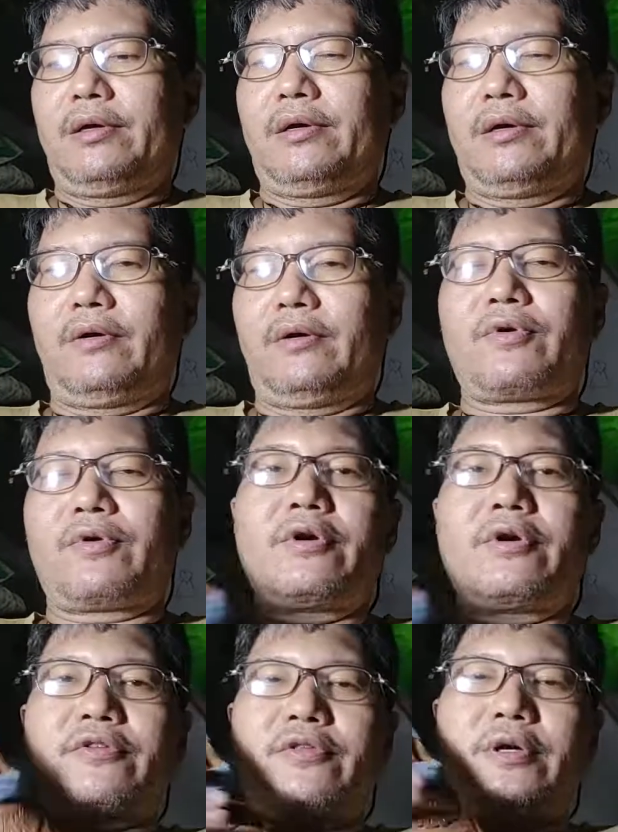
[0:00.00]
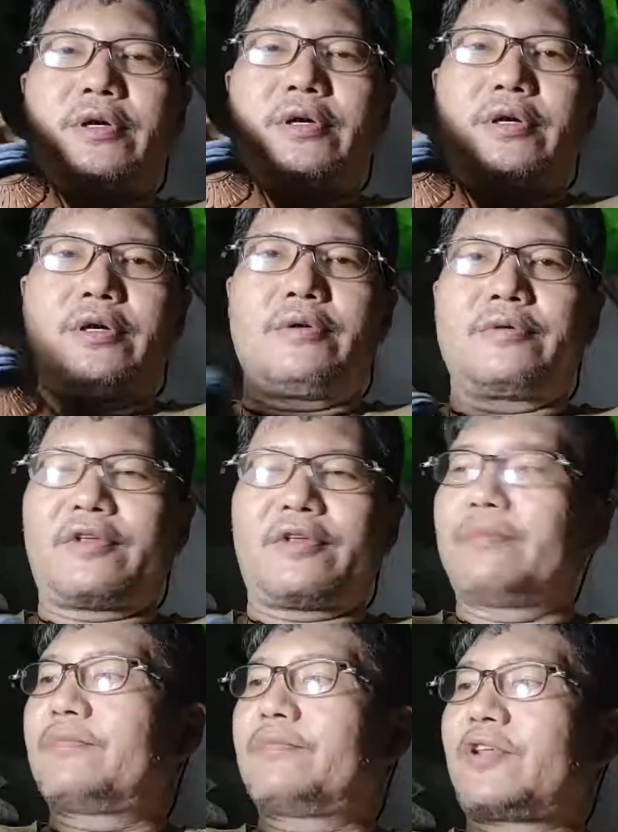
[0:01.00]
Of course,
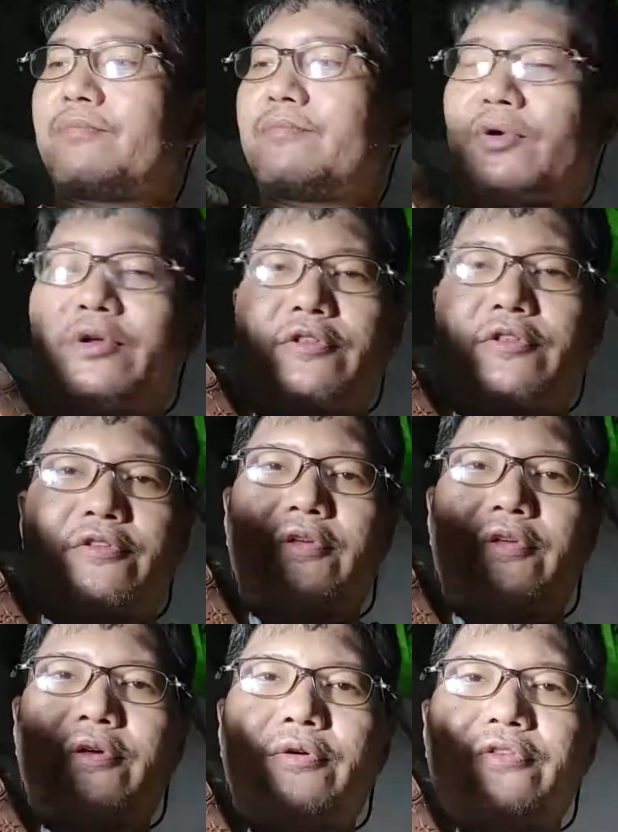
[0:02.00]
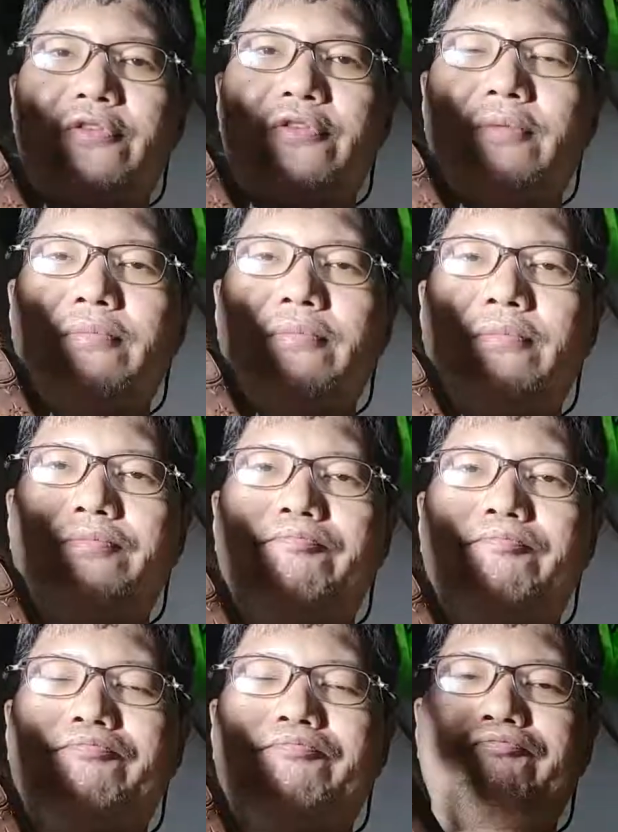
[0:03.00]
some bronze or
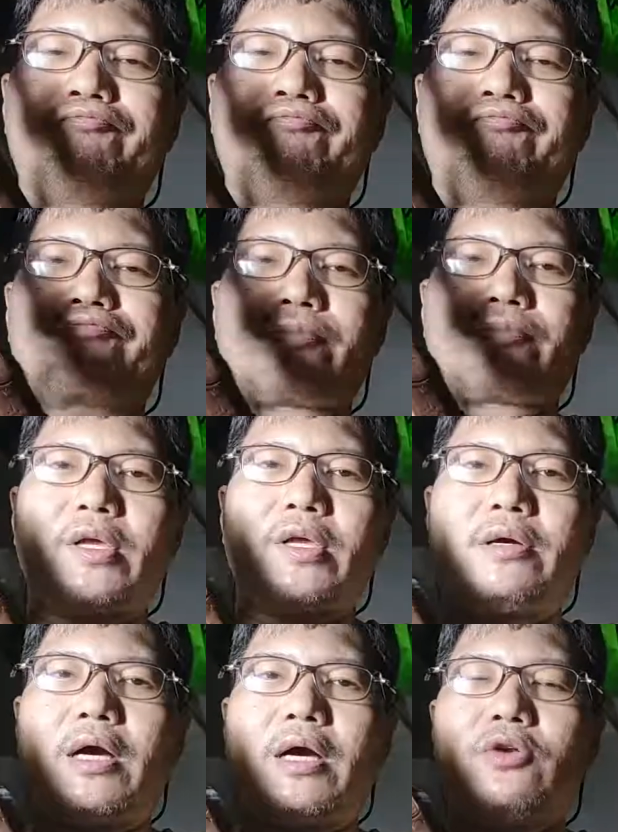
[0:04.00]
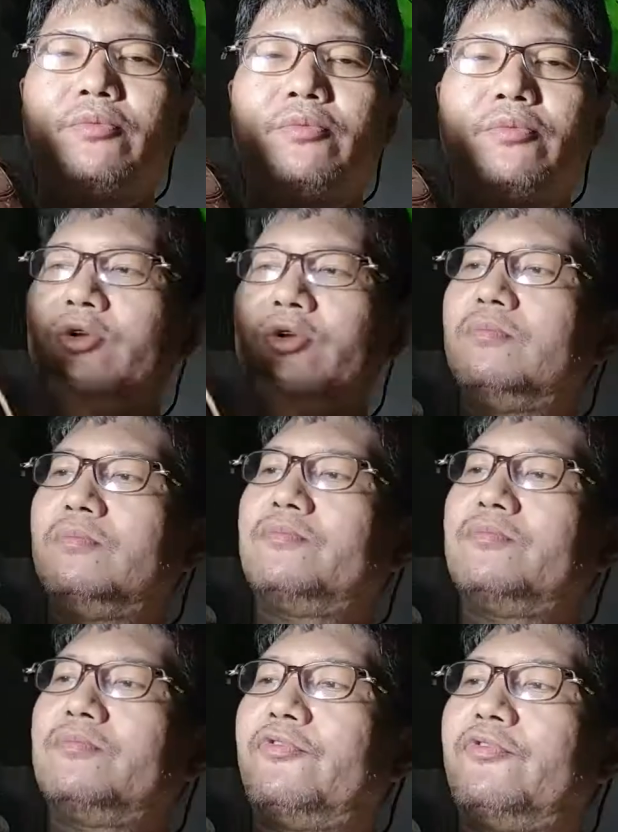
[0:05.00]
some aluminum
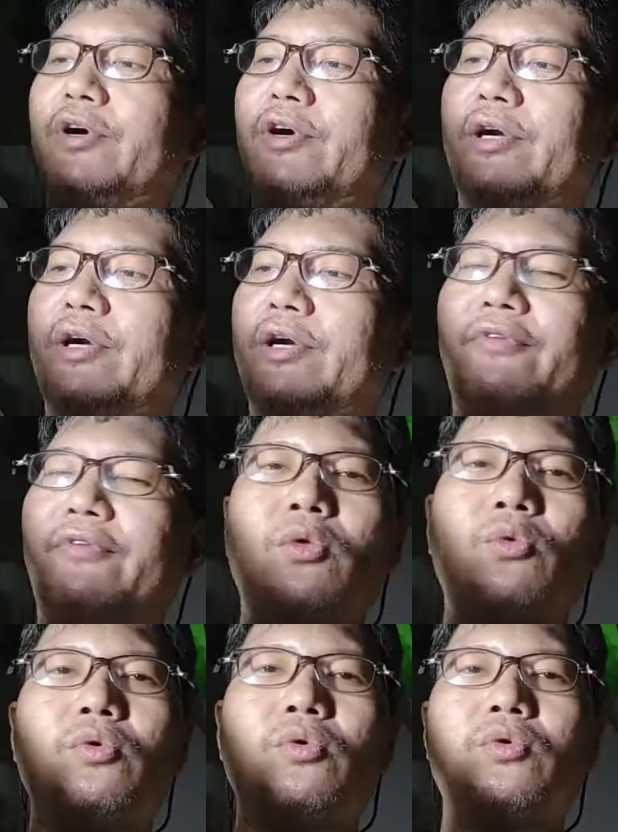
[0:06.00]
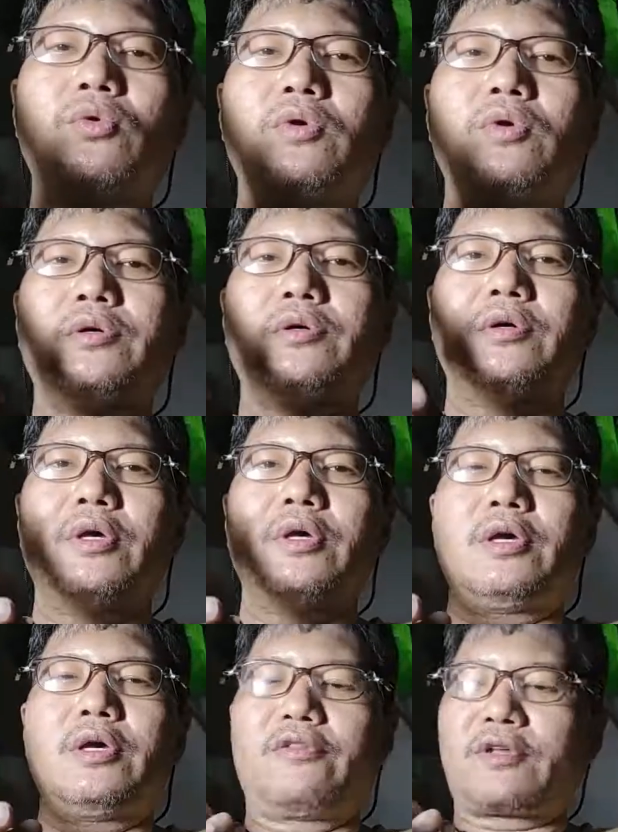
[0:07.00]
for the ferrule,
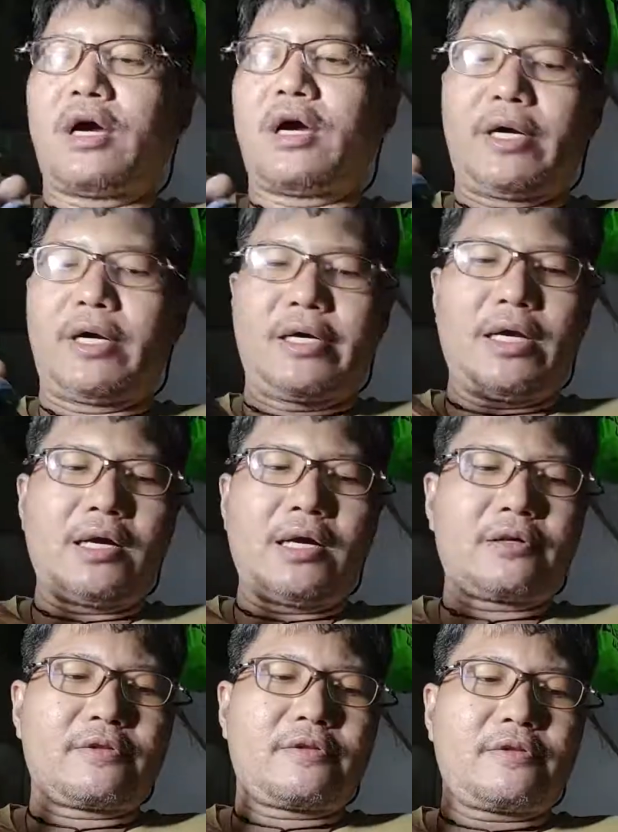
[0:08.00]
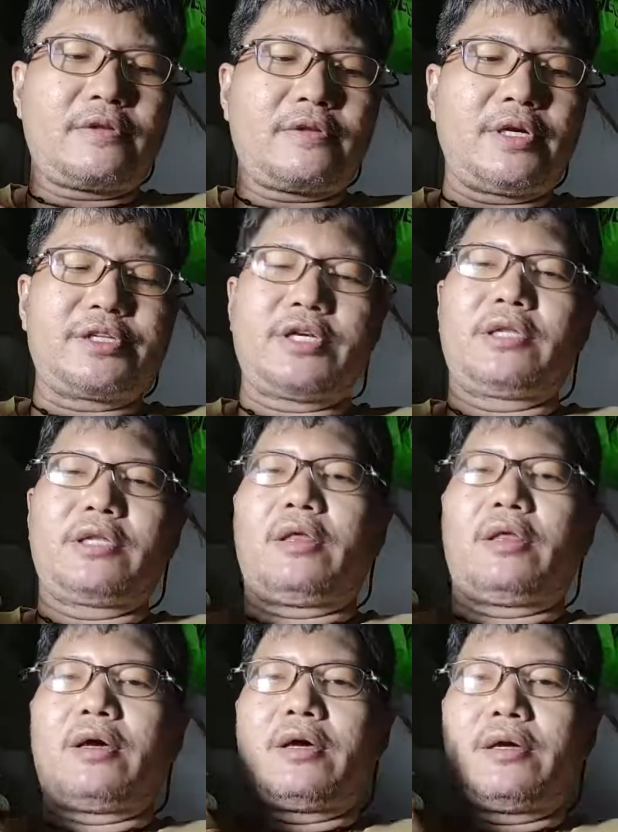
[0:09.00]
scabbard blocks, etc.
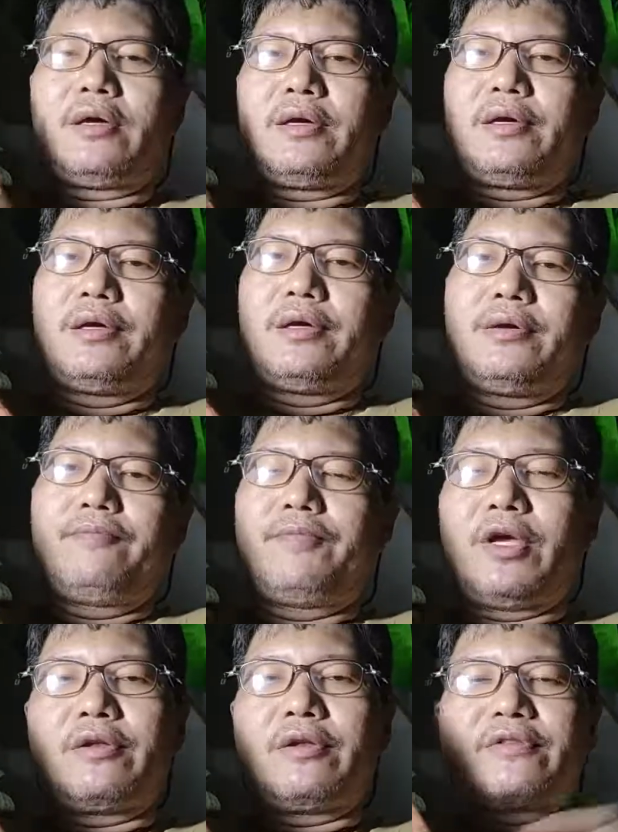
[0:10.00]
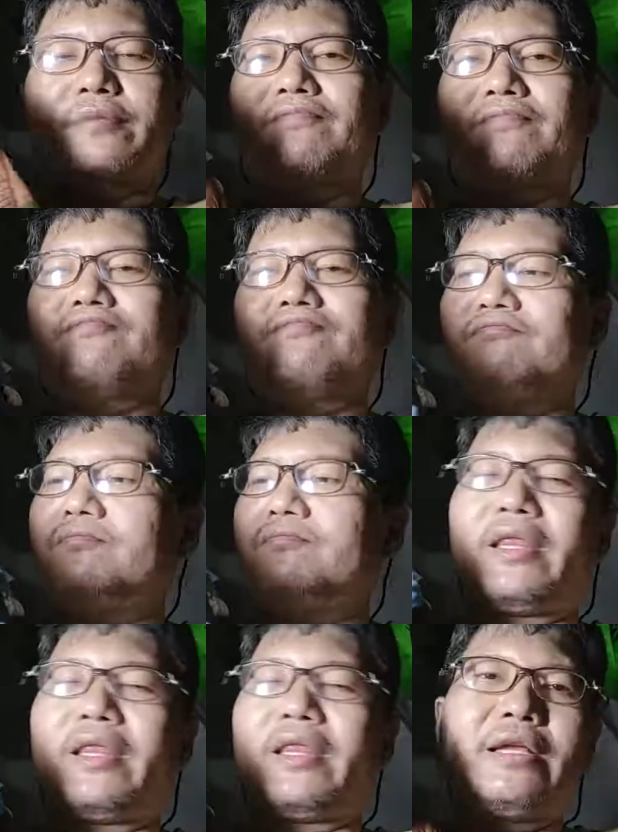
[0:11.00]
And some
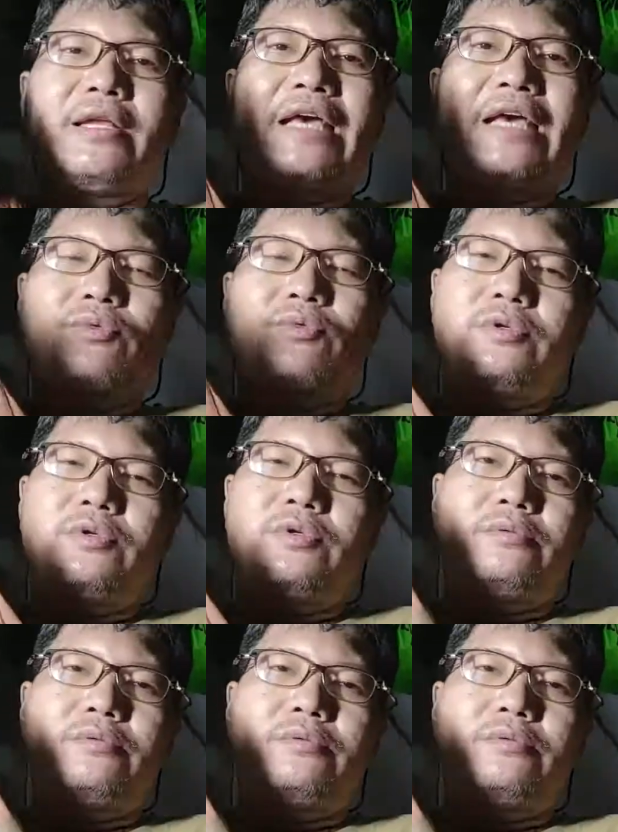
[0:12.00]
really nice wood.